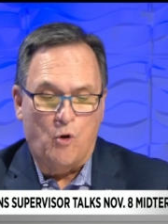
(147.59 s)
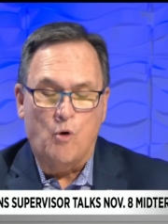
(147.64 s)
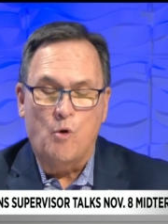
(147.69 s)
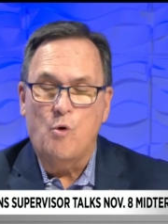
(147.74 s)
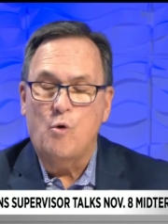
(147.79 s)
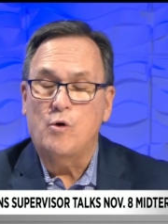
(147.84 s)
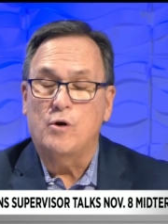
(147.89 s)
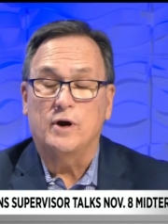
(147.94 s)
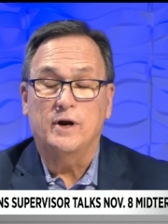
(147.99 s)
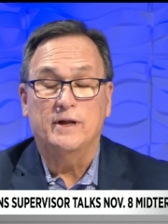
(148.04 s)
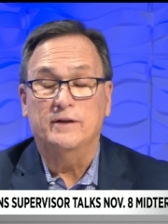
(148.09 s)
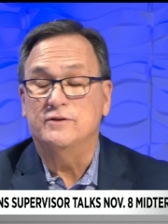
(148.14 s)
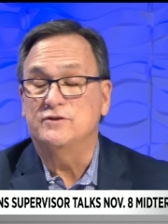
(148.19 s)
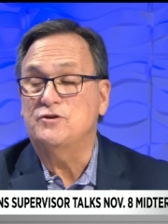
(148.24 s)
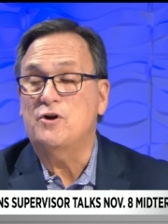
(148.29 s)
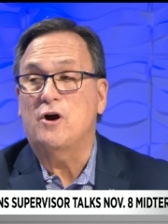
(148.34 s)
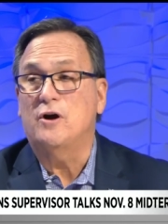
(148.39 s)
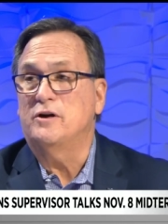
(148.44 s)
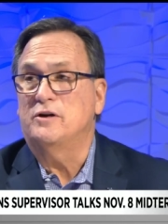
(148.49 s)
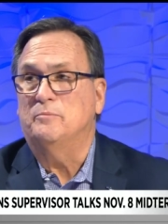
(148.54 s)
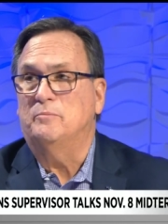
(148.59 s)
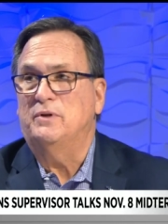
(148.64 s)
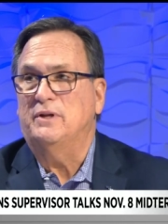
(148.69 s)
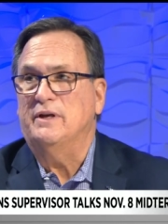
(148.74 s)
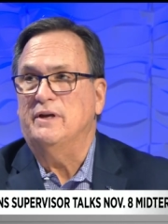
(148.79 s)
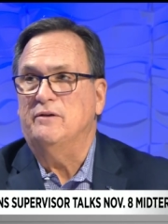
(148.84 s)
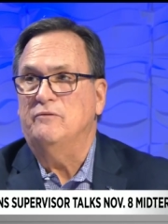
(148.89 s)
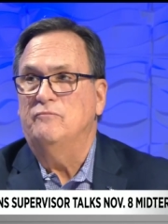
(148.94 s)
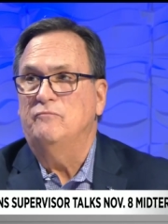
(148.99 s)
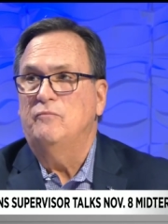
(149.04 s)
or, and it's hard to
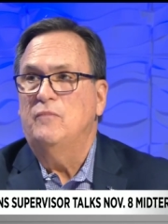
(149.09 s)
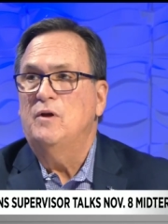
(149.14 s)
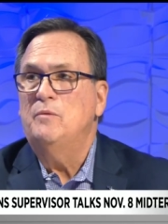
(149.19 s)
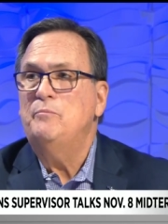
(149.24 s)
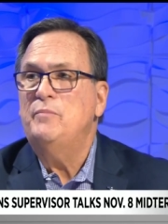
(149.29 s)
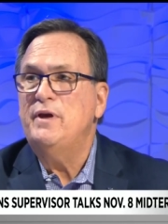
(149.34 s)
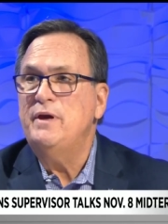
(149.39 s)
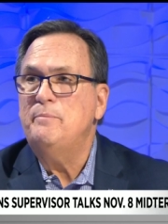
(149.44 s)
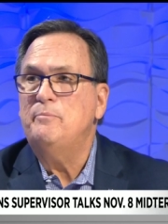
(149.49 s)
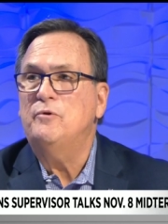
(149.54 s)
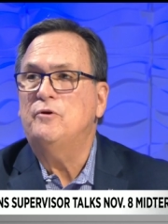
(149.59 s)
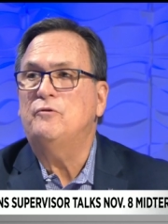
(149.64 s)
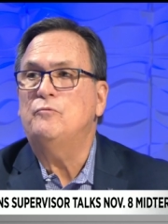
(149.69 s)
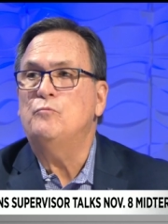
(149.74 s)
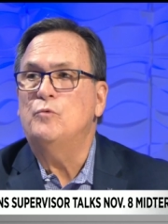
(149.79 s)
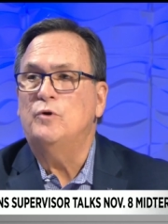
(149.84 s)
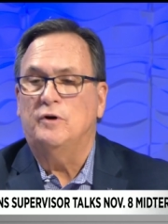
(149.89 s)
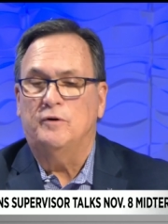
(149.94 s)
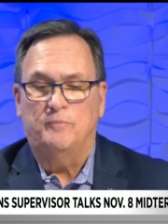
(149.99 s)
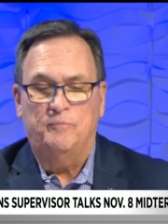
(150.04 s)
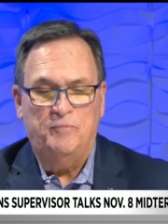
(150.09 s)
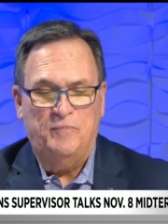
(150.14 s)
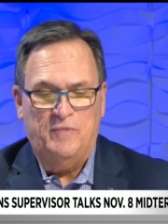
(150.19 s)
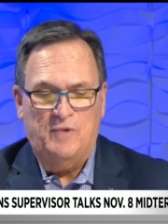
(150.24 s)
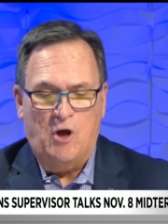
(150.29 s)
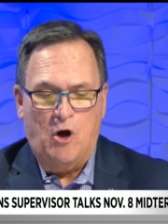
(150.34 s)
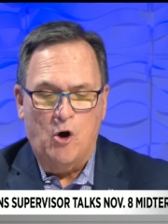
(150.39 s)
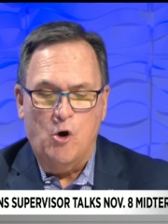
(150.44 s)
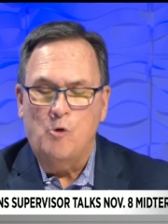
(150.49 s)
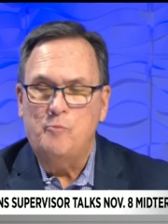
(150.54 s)
believe, people will
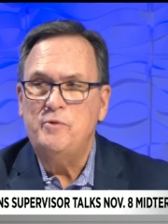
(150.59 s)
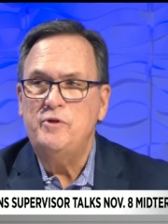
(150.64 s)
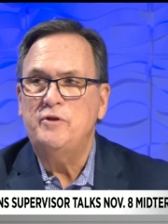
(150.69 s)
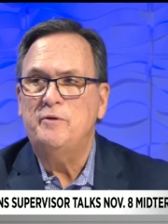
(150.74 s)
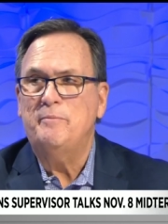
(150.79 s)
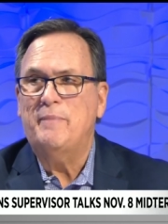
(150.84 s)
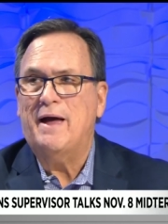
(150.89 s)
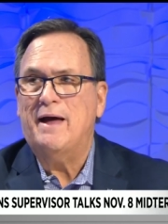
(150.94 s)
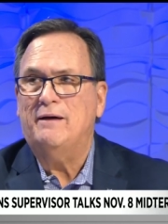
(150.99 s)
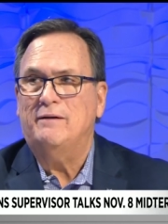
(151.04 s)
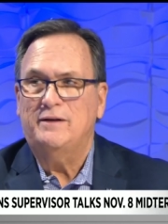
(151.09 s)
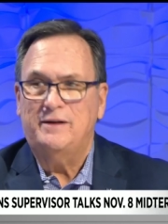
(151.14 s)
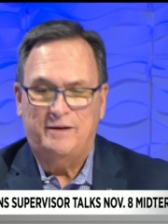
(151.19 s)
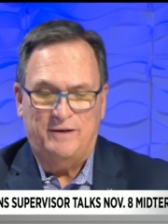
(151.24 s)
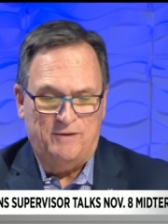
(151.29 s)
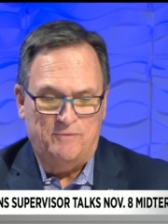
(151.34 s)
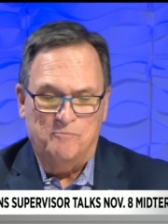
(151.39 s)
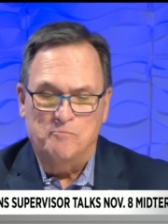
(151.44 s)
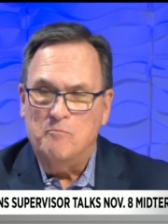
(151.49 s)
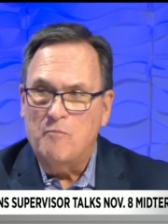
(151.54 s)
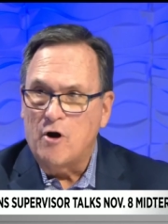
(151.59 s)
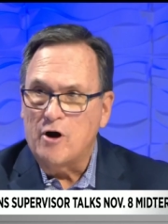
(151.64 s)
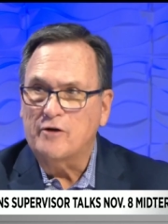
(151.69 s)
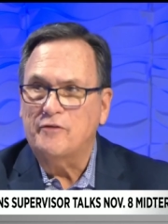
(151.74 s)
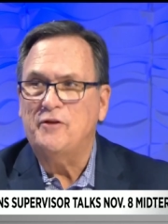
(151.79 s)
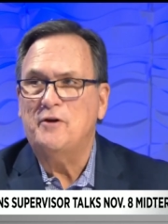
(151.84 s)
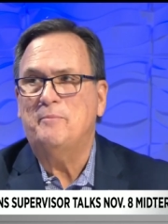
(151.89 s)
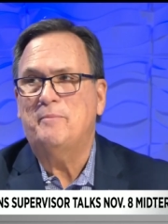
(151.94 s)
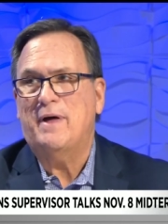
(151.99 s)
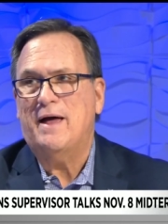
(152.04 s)
open their ballot, mark
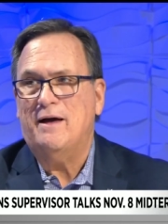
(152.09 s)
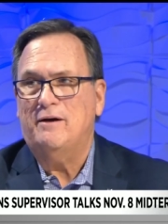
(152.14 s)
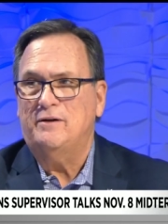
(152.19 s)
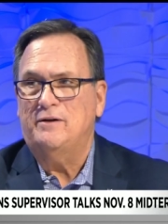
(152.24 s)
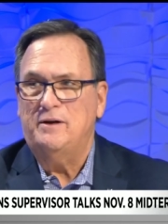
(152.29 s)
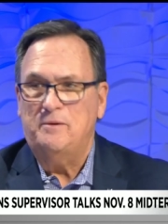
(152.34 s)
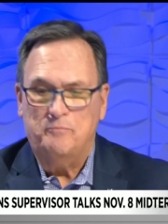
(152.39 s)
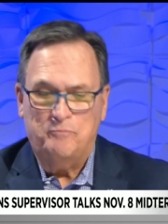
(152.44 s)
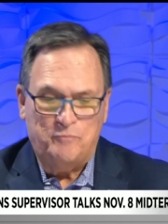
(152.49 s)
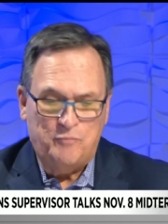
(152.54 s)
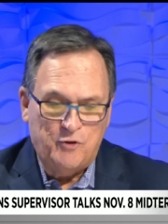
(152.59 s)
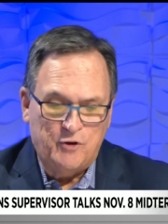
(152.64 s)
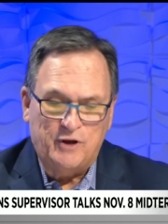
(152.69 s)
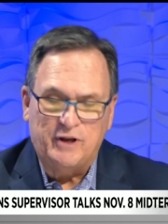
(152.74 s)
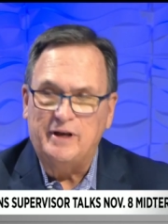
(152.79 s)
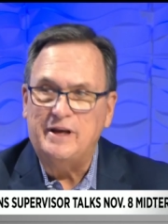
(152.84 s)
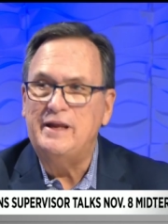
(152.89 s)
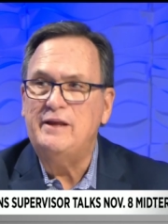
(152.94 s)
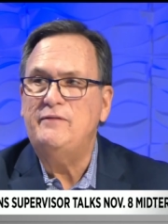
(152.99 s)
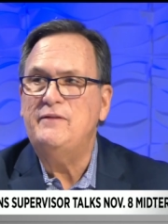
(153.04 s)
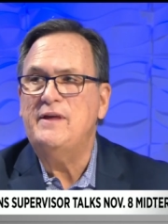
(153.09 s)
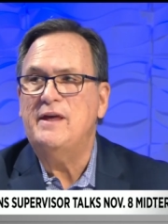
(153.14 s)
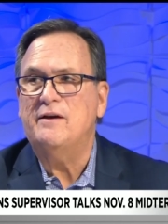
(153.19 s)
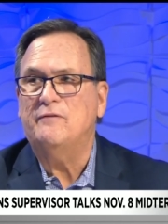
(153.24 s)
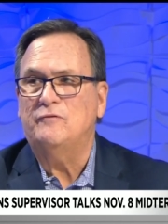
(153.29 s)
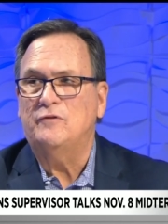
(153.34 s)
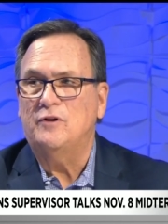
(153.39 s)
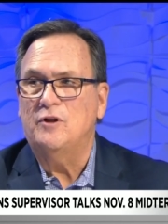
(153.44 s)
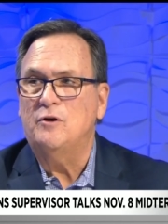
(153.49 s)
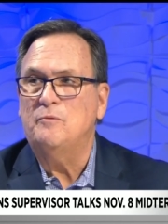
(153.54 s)
their ballot, put it in the
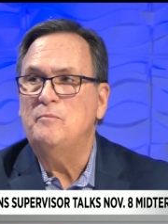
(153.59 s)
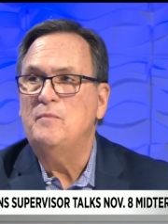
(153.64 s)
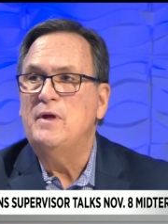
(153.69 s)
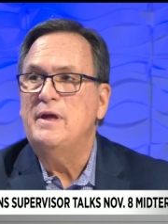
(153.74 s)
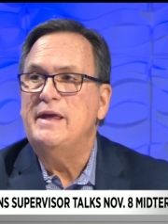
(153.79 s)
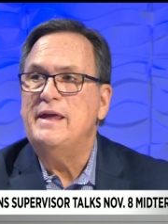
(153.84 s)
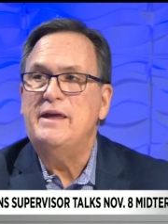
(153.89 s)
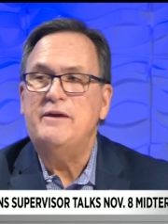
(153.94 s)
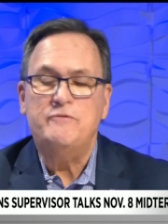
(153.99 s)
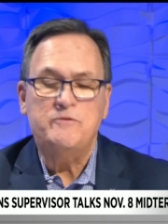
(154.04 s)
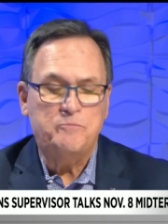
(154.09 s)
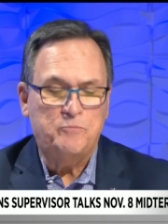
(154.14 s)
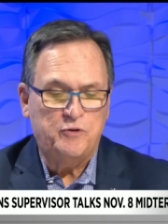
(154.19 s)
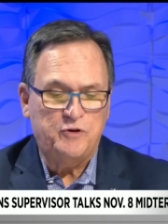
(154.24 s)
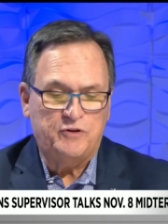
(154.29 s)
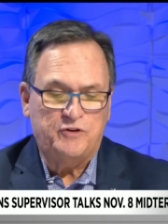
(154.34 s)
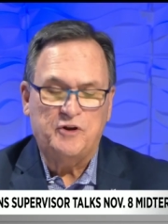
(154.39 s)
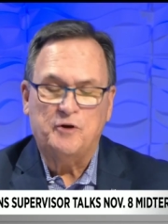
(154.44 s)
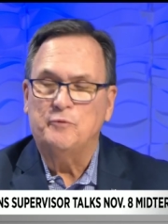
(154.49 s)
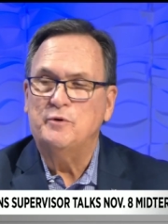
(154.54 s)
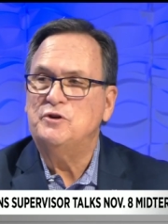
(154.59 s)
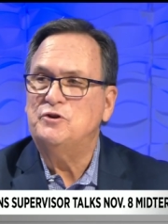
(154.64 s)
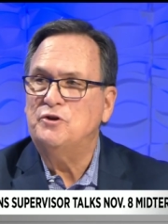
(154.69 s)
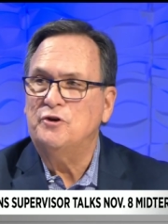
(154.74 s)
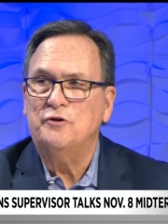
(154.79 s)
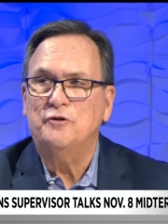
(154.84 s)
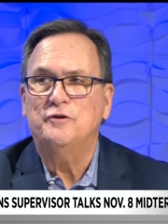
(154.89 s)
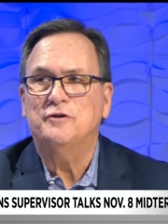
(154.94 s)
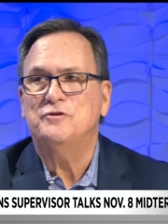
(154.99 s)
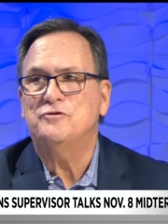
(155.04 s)
envelope, even put their
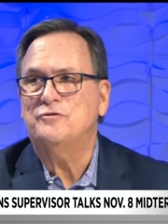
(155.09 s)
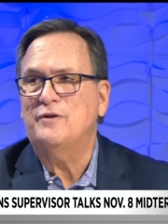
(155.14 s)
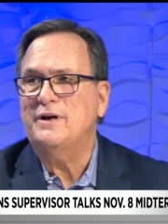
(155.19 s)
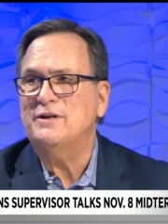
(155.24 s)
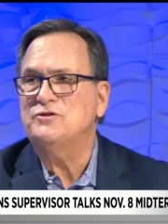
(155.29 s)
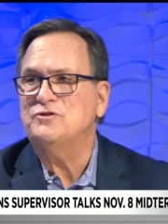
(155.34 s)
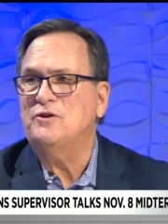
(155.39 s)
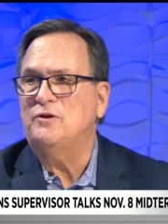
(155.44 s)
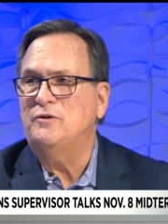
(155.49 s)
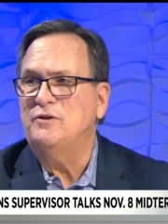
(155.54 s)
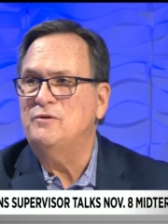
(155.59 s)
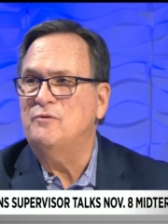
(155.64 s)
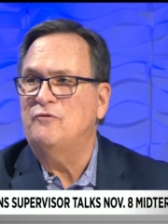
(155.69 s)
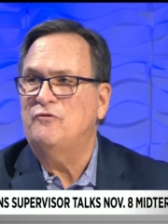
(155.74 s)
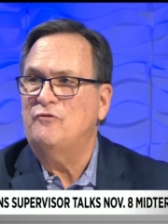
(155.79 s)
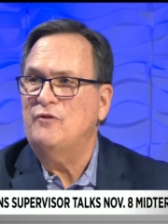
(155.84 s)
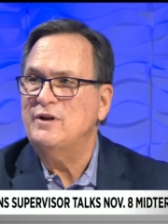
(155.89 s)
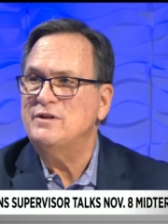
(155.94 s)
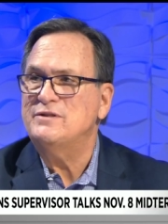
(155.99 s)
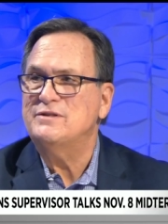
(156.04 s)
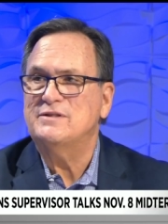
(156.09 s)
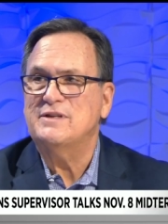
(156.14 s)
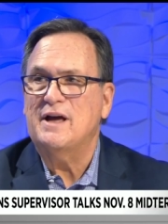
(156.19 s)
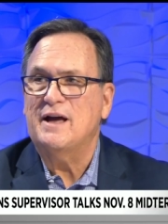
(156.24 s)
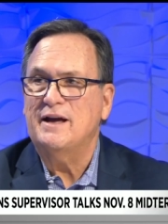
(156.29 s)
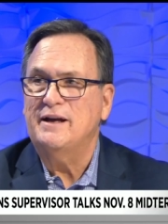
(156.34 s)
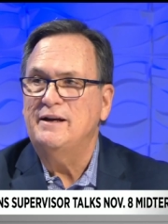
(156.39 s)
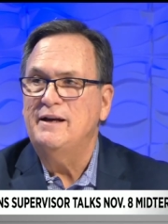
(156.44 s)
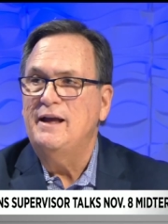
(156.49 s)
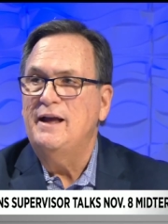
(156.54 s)
return address on the front side,